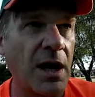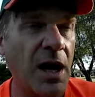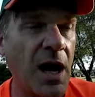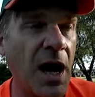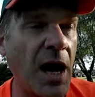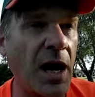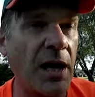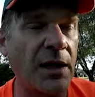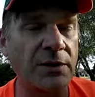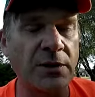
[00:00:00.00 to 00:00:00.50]

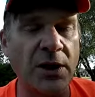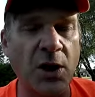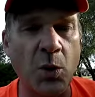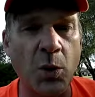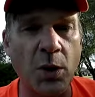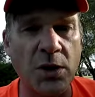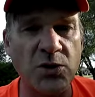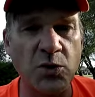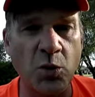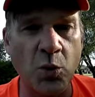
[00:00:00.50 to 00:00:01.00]
And there
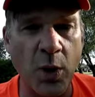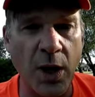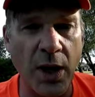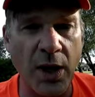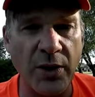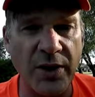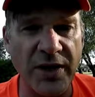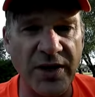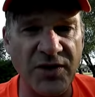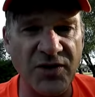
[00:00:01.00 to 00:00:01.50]
was
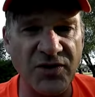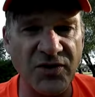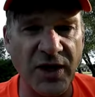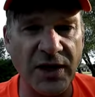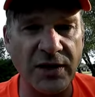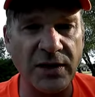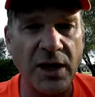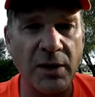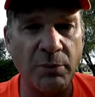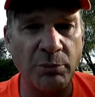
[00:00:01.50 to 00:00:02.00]
worries
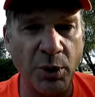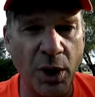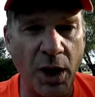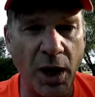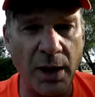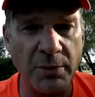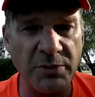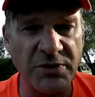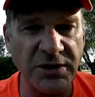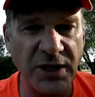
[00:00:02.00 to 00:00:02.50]
that
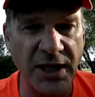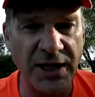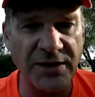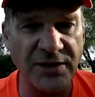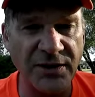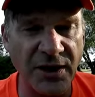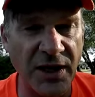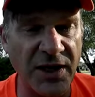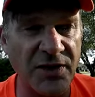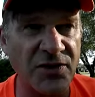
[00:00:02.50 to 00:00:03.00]
bombs
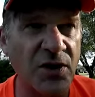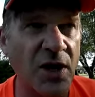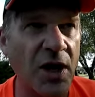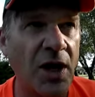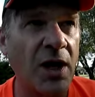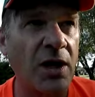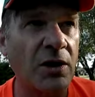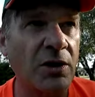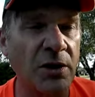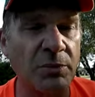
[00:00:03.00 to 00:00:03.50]
like this
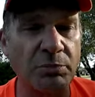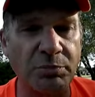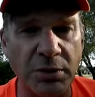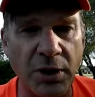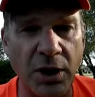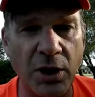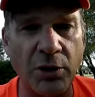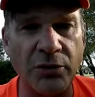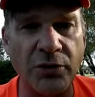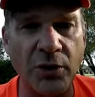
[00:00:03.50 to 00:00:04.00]
could
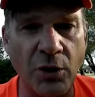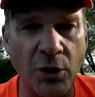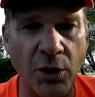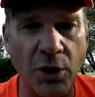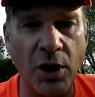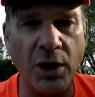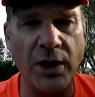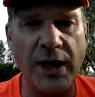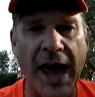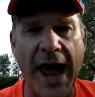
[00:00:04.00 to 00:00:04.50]
blow the
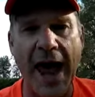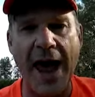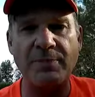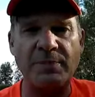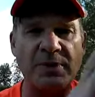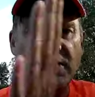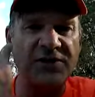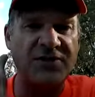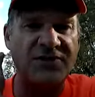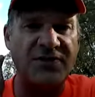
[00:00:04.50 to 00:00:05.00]
whole
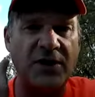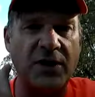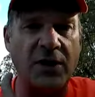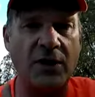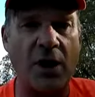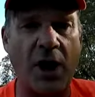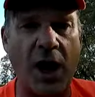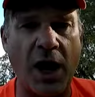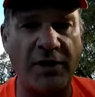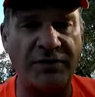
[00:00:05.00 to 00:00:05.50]

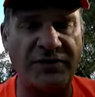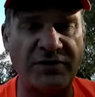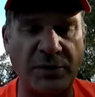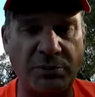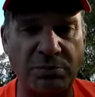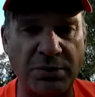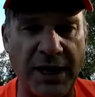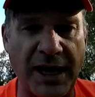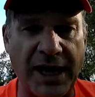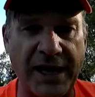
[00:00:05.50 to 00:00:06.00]
atmosphere off the
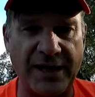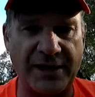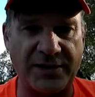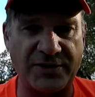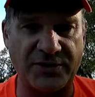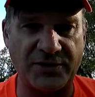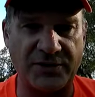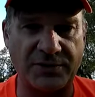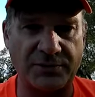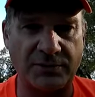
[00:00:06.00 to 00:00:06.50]

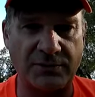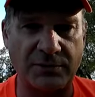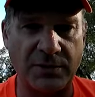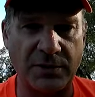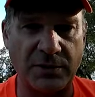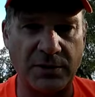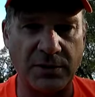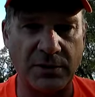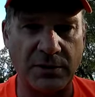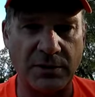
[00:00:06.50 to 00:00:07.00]
planet
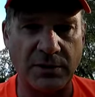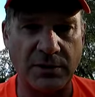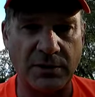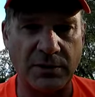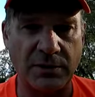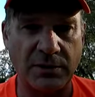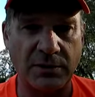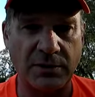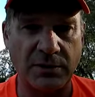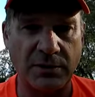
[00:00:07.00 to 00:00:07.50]

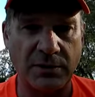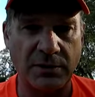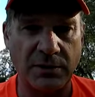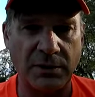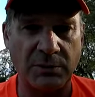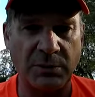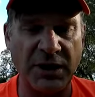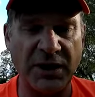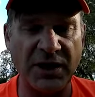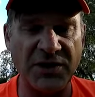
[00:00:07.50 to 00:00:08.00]

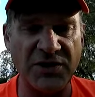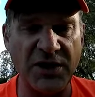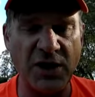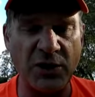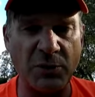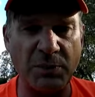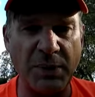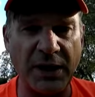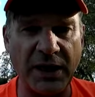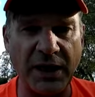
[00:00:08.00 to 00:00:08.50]
because they
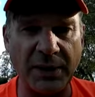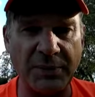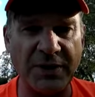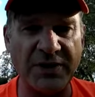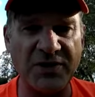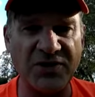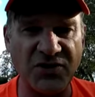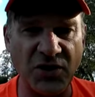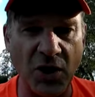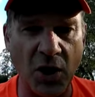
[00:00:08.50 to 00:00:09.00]
were
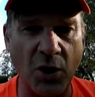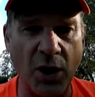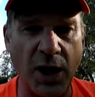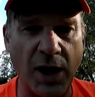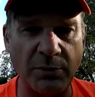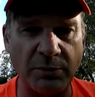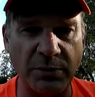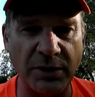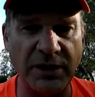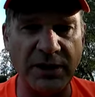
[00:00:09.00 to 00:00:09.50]
becoming so
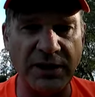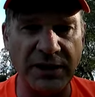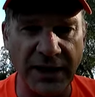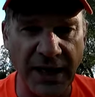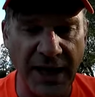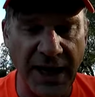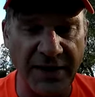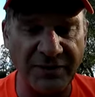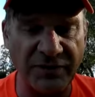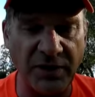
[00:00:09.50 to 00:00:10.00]

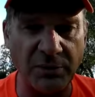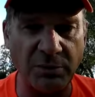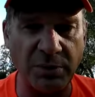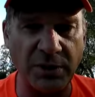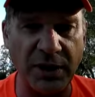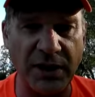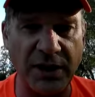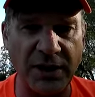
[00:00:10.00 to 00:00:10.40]
unbelievably